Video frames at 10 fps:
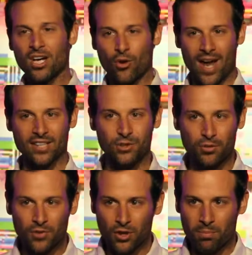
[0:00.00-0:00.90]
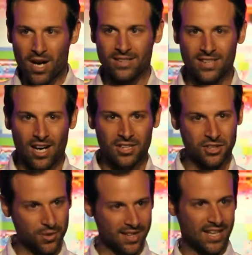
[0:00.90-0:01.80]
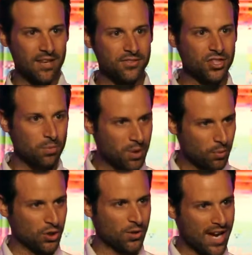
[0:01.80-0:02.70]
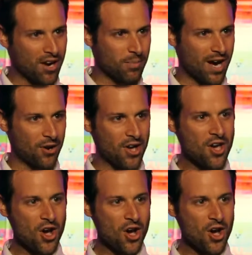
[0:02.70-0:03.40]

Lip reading: gratitude-filled montage you can give to the people you care about